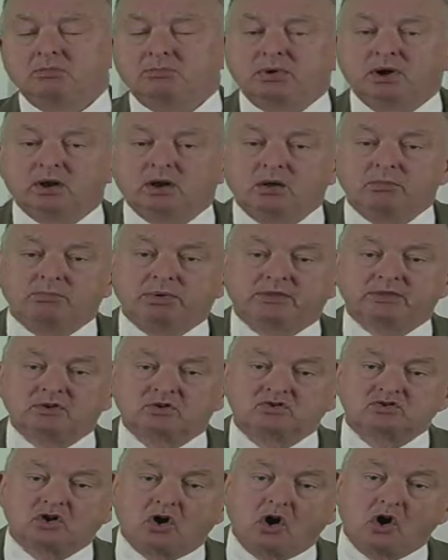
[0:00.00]
But
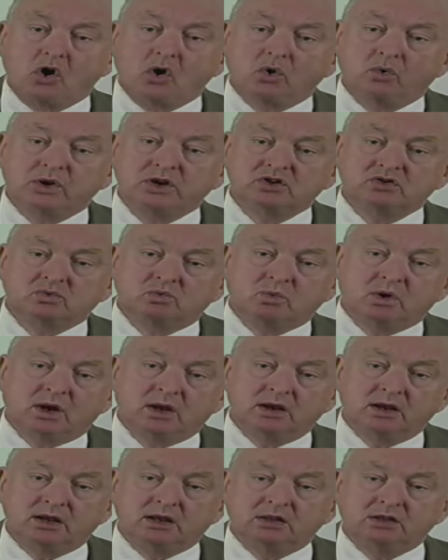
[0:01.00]
there's always
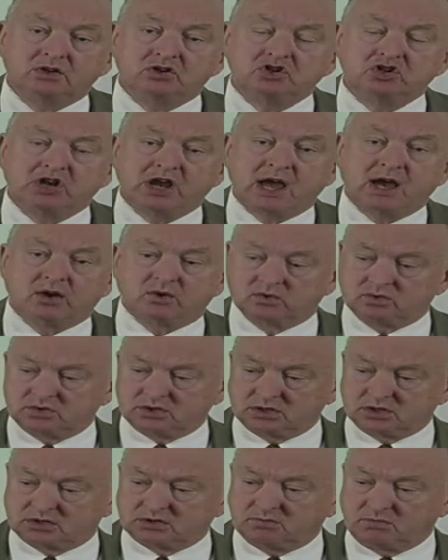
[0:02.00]
one in the shadows
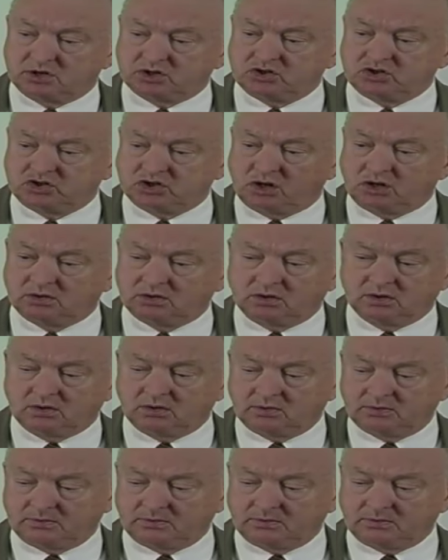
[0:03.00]
that's much younger.